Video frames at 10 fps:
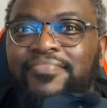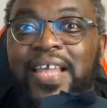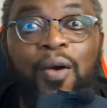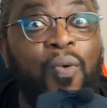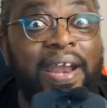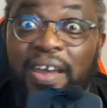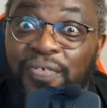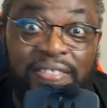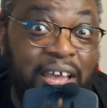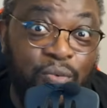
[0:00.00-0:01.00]
whatever
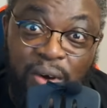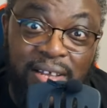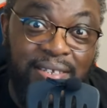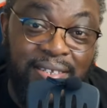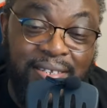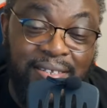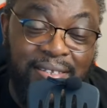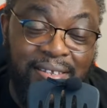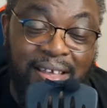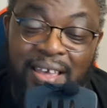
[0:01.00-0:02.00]
that was.
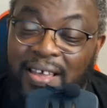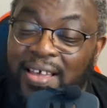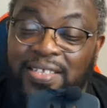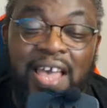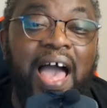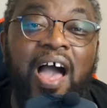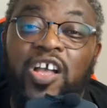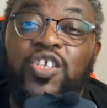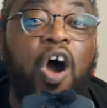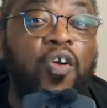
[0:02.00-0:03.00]

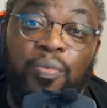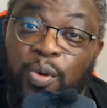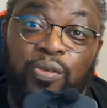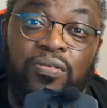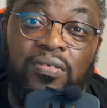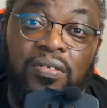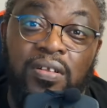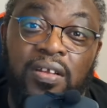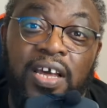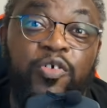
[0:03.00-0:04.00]
It's horrible.
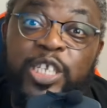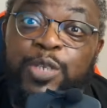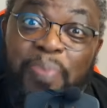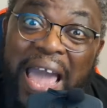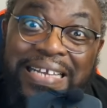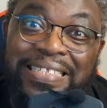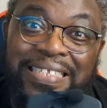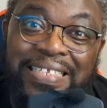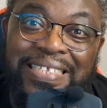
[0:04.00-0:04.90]
Respect.